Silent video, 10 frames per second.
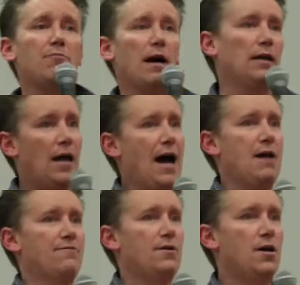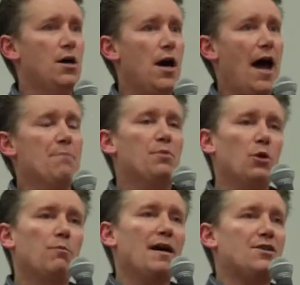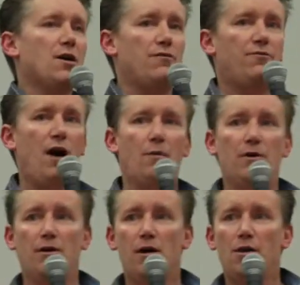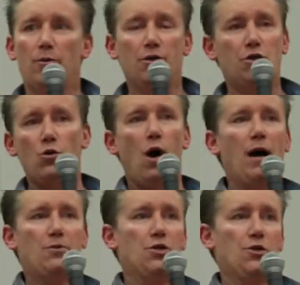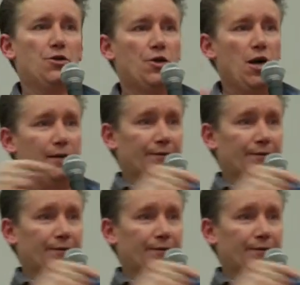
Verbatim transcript: of my life, and built myself up. There were 2 options.